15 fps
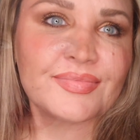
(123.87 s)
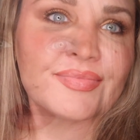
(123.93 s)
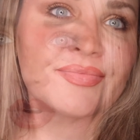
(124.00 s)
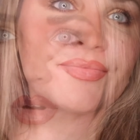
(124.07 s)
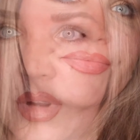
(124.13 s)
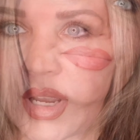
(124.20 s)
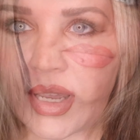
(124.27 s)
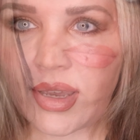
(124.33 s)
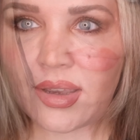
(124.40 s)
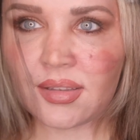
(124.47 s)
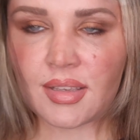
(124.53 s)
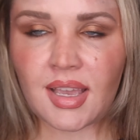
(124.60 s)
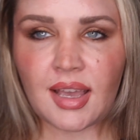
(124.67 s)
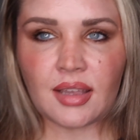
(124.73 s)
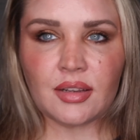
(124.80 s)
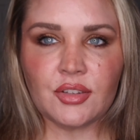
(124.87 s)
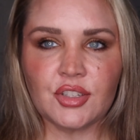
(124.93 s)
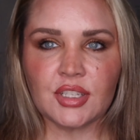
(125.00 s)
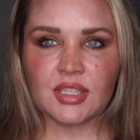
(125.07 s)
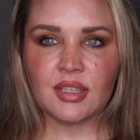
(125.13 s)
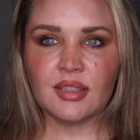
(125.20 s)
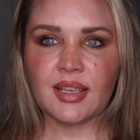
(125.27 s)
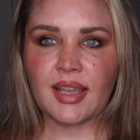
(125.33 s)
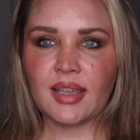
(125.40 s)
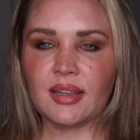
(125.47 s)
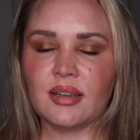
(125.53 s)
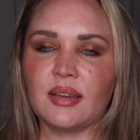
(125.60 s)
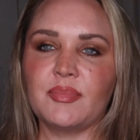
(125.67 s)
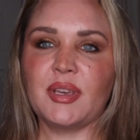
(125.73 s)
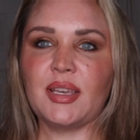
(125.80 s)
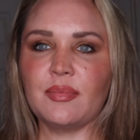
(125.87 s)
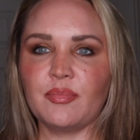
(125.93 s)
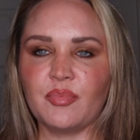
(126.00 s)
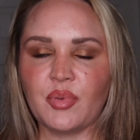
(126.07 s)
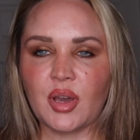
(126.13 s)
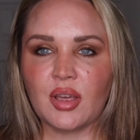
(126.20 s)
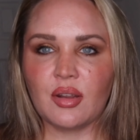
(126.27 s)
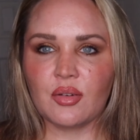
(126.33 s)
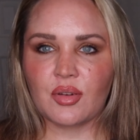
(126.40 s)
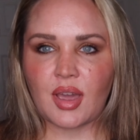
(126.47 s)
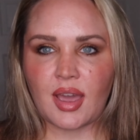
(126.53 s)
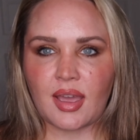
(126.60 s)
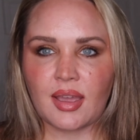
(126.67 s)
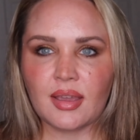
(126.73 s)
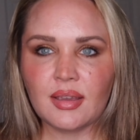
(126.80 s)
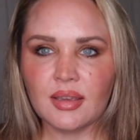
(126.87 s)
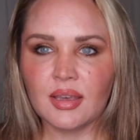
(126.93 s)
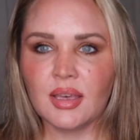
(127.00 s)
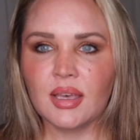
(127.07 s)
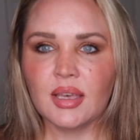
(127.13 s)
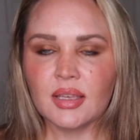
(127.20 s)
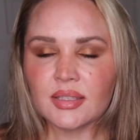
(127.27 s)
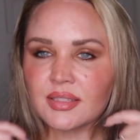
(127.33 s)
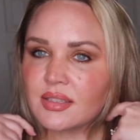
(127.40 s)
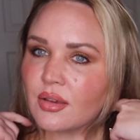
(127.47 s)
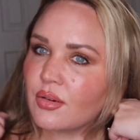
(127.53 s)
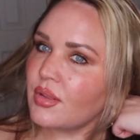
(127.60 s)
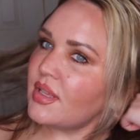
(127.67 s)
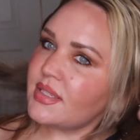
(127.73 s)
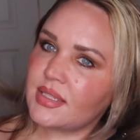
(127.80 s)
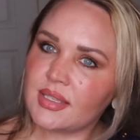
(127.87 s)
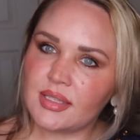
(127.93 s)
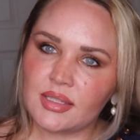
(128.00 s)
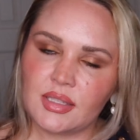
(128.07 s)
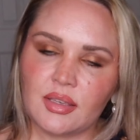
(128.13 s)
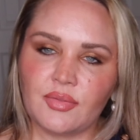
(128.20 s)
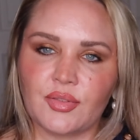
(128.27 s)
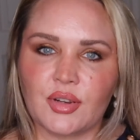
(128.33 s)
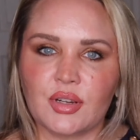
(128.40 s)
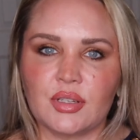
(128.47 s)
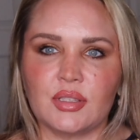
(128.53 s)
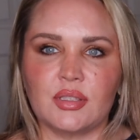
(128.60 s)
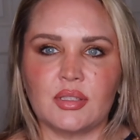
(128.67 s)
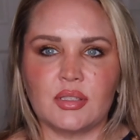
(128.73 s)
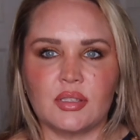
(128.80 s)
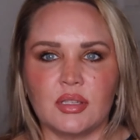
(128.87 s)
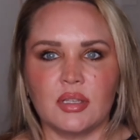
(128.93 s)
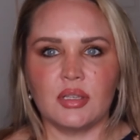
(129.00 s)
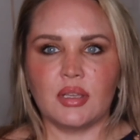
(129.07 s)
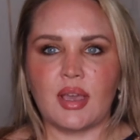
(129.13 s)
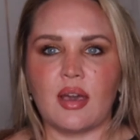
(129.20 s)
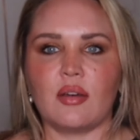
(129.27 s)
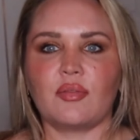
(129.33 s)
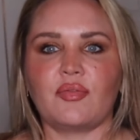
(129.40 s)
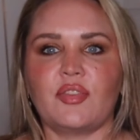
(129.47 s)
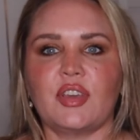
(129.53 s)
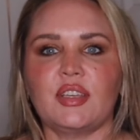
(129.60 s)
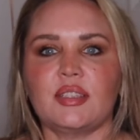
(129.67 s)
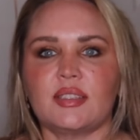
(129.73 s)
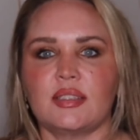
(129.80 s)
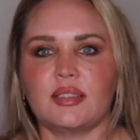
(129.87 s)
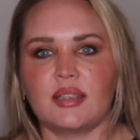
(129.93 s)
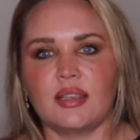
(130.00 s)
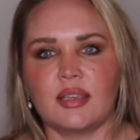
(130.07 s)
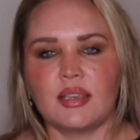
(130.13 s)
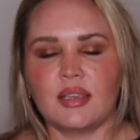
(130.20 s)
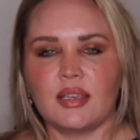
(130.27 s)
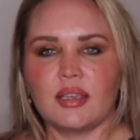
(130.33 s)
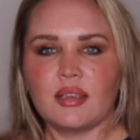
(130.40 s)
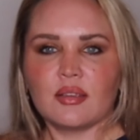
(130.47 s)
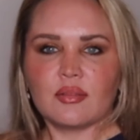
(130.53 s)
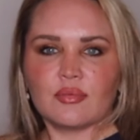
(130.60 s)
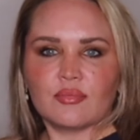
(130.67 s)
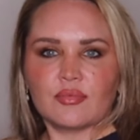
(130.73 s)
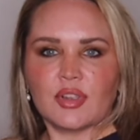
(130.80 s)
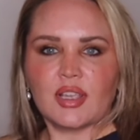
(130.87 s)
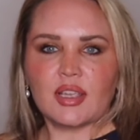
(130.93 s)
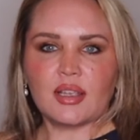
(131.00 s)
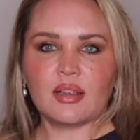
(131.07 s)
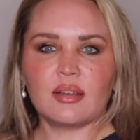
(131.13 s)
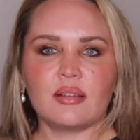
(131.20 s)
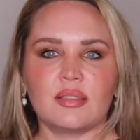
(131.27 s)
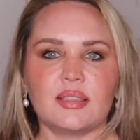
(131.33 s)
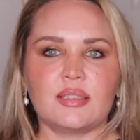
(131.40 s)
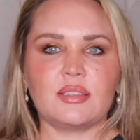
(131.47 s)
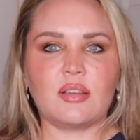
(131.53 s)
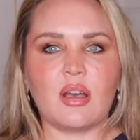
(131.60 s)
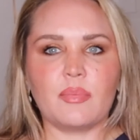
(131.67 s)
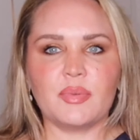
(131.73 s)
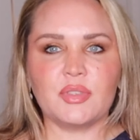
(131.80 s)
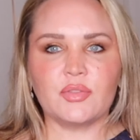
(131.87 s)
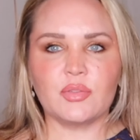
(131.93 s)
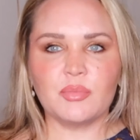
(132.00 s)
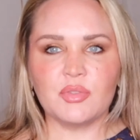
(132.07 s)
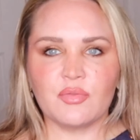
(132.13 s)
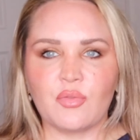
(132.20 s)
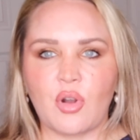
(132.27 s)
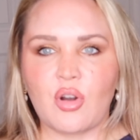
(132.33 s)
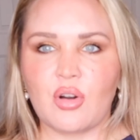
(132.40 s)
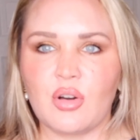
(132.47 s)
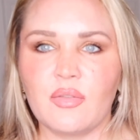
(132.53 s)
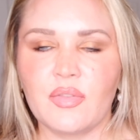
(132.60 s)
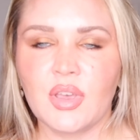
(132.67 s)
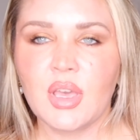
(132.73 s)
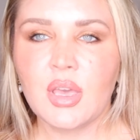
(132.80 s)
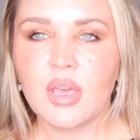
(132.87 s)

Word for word: Alright guys, I had to adjust the light a bit, but okay. So this is the first outfit right here. This top is from Revolve.